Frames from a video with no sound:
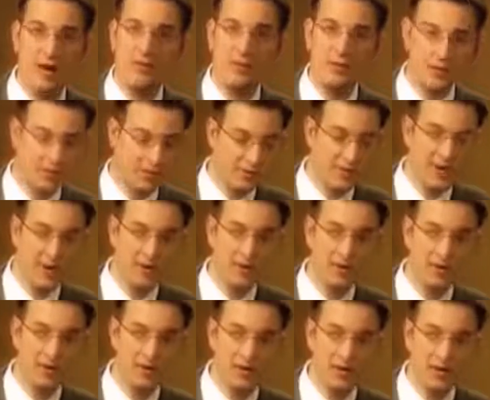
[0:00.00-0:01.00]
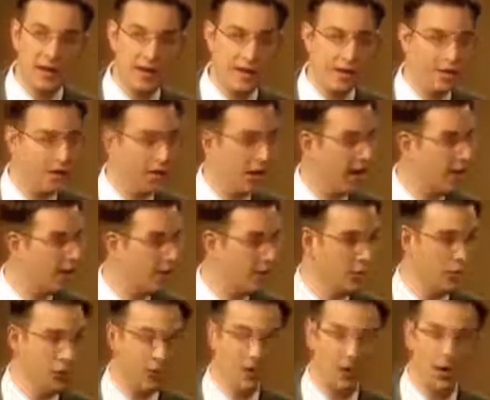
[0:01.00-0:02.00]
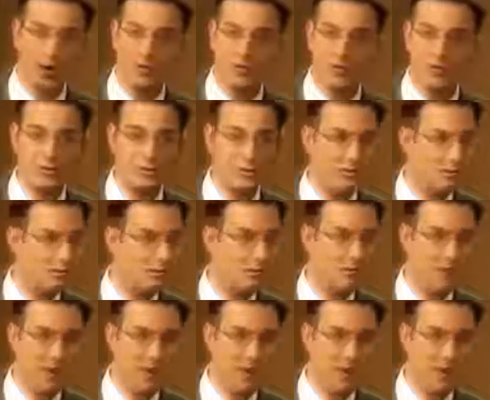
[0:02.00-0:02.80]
And there is none. And I know oncologists do the